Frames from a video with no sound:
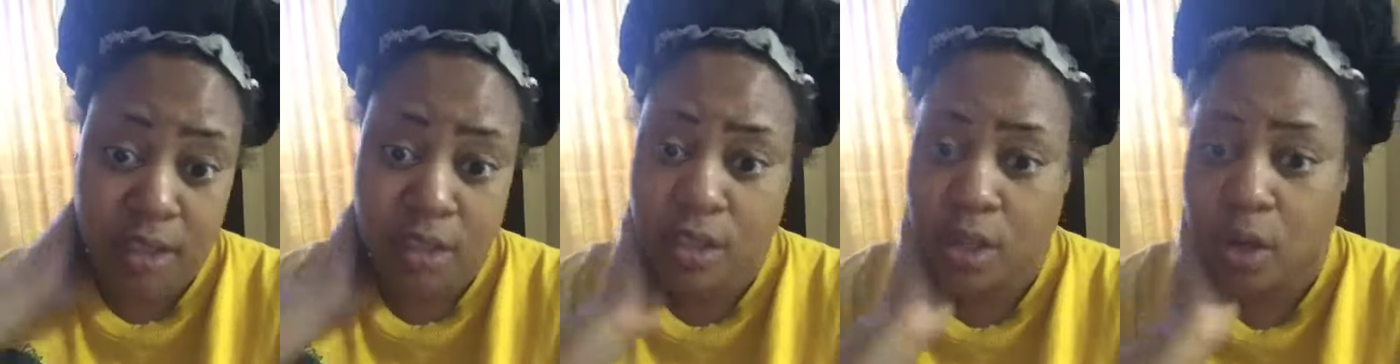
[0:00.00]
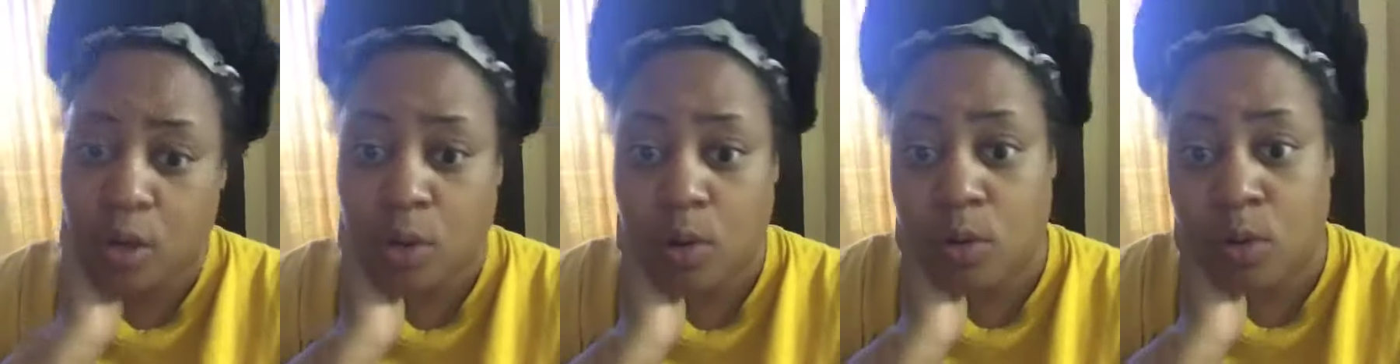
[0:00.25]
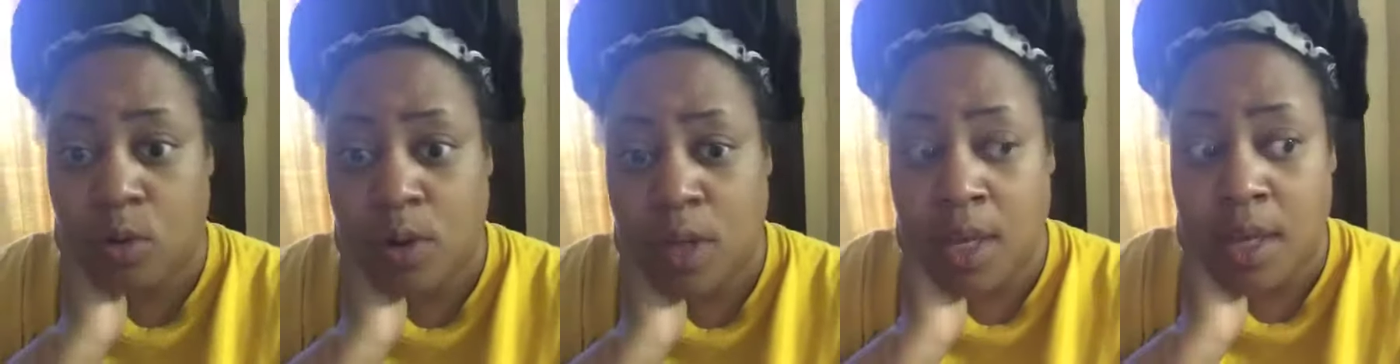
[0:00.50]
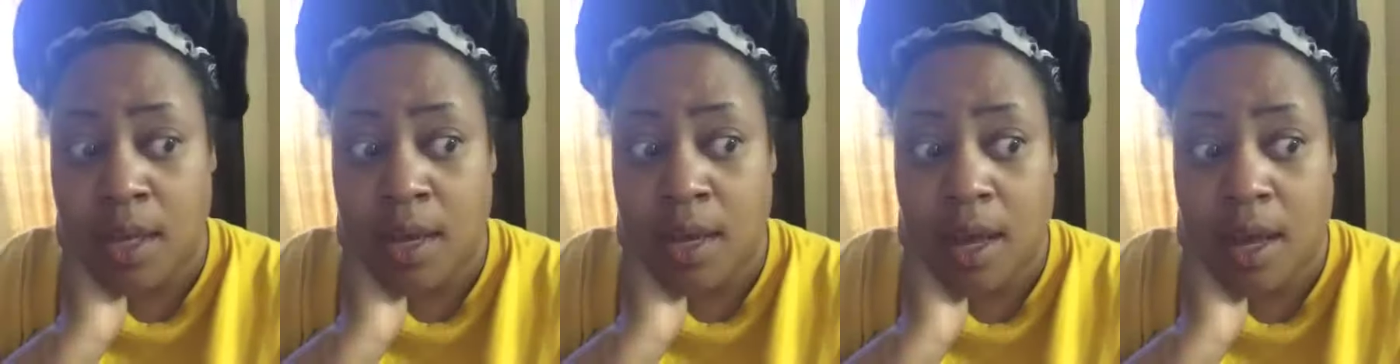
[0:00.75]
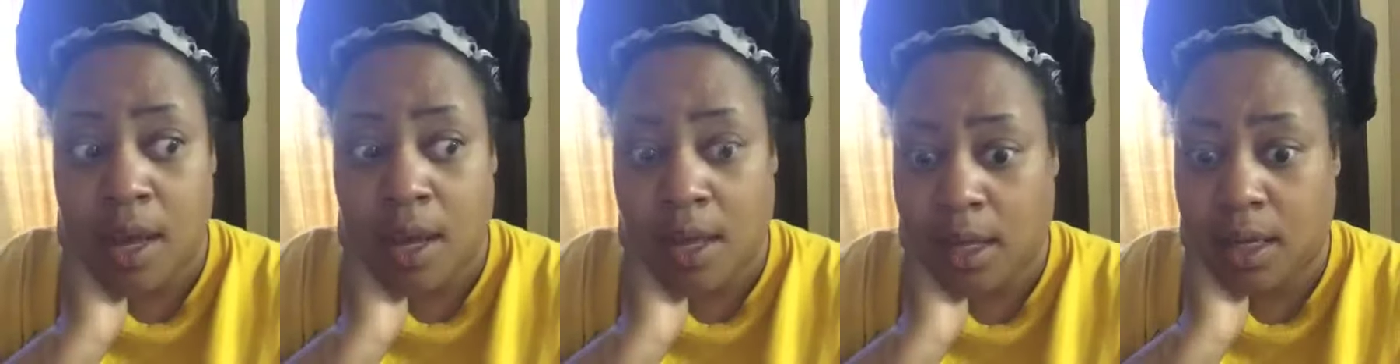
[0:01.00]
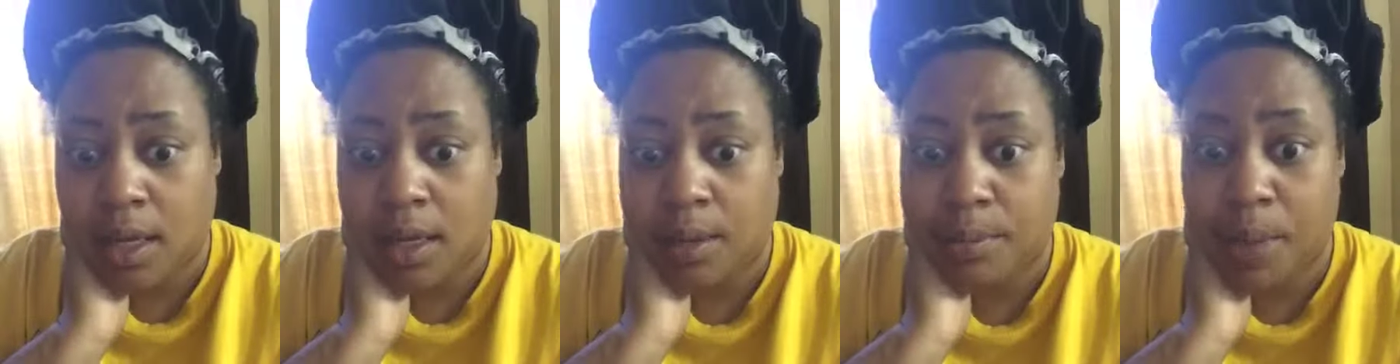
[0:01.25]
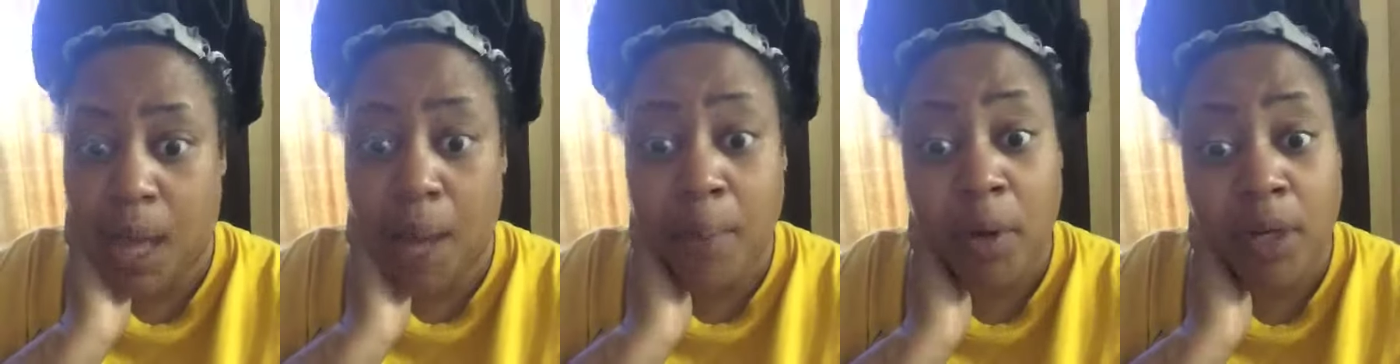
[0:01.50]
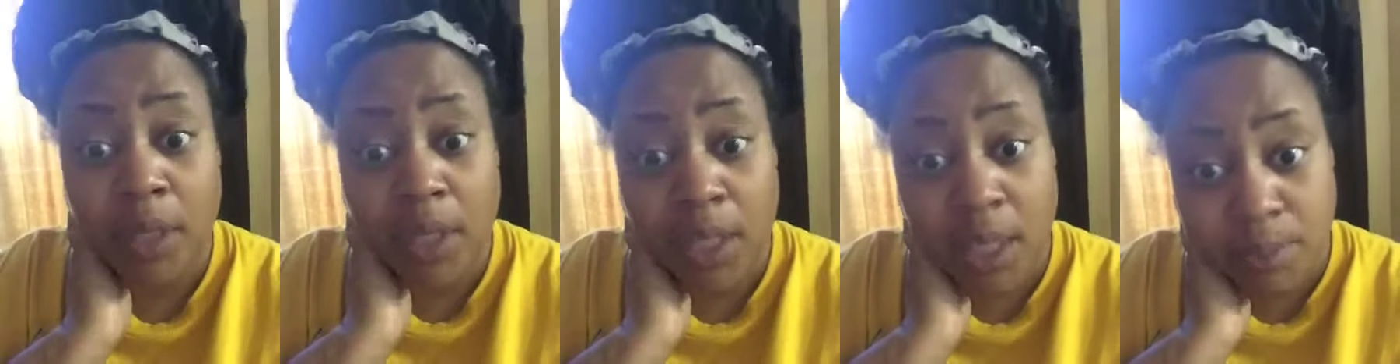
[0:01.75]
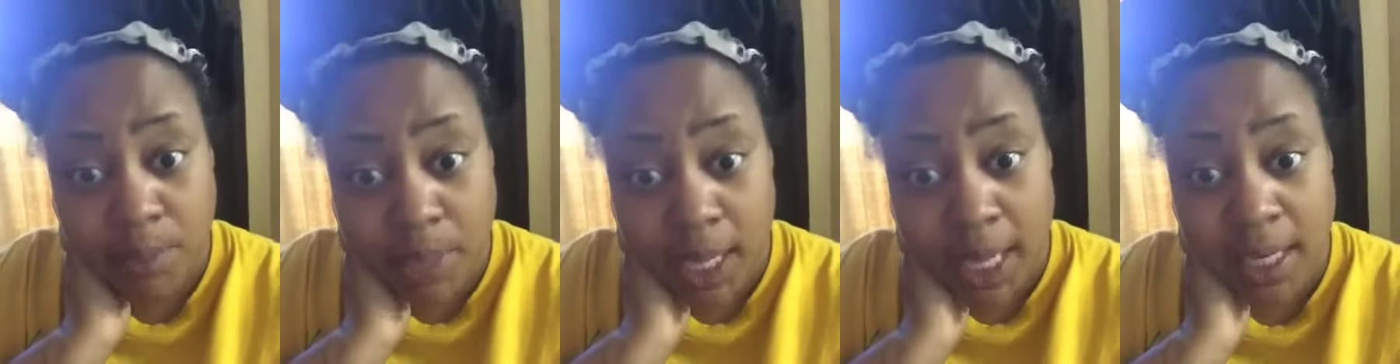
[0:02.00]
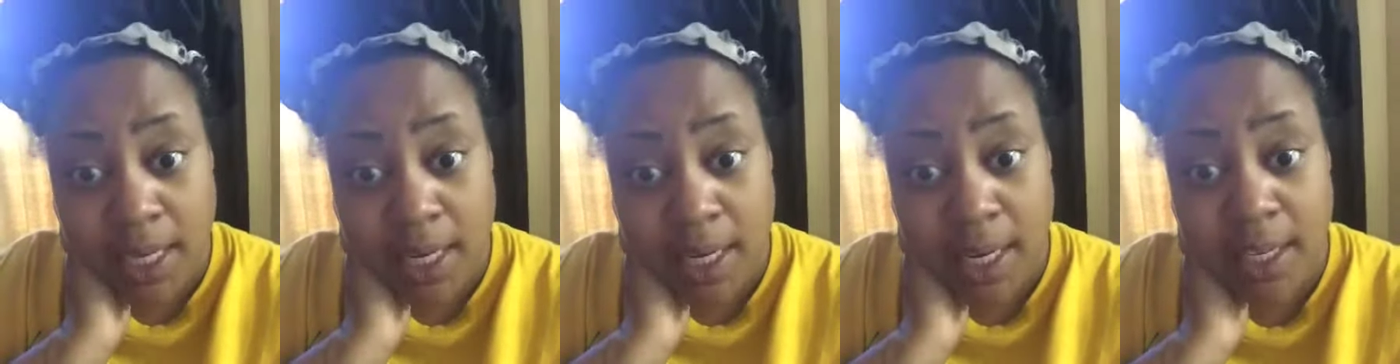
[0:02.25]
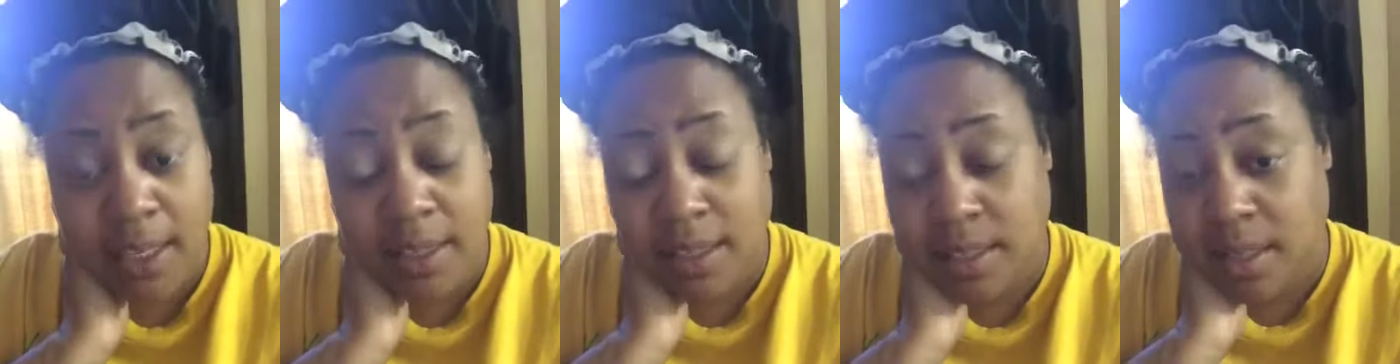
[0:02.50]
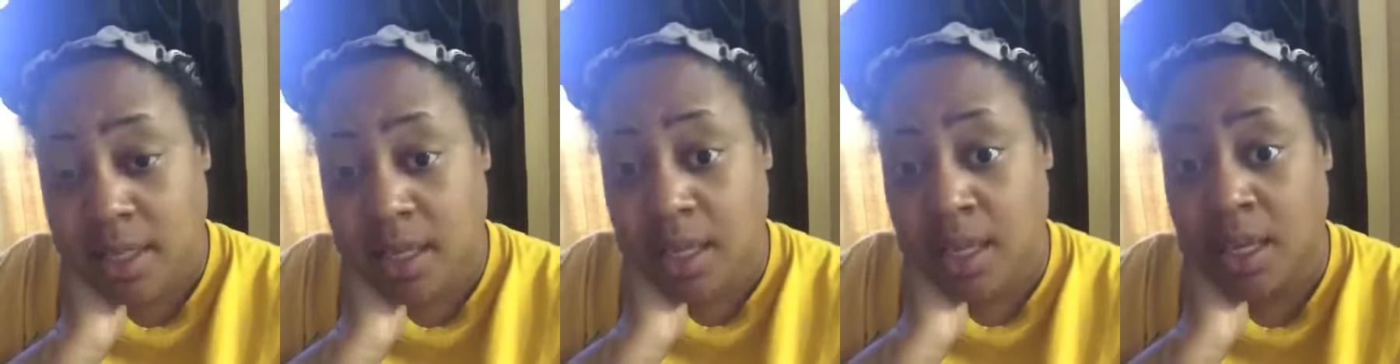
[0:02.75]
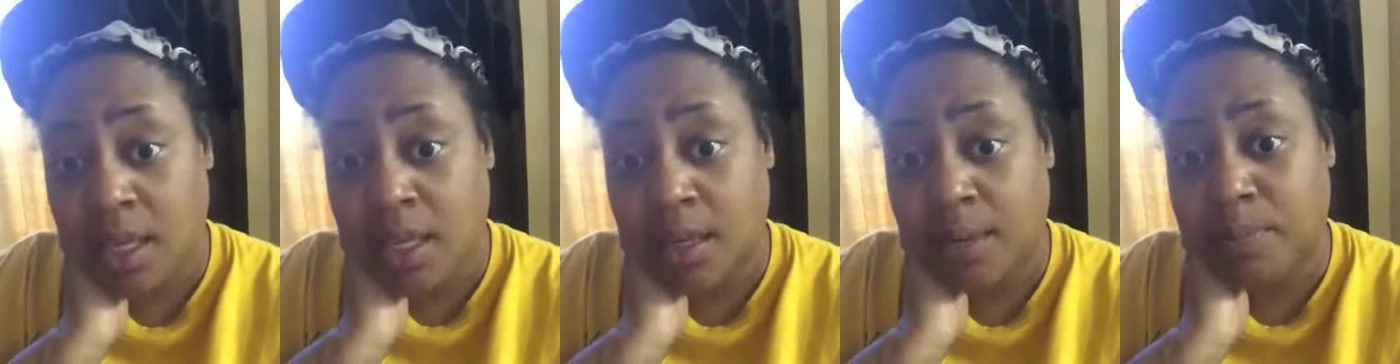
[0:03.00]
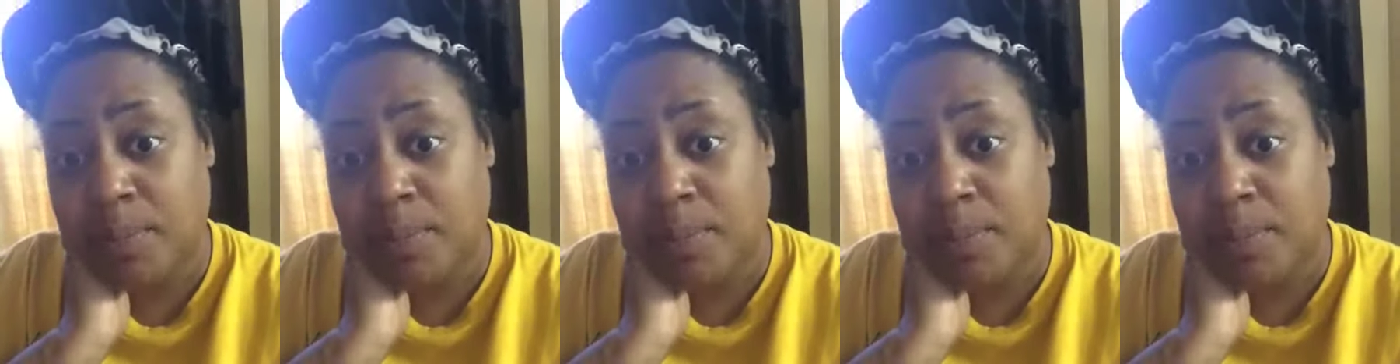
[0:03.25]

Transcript: So I'm going to keep taking it and see,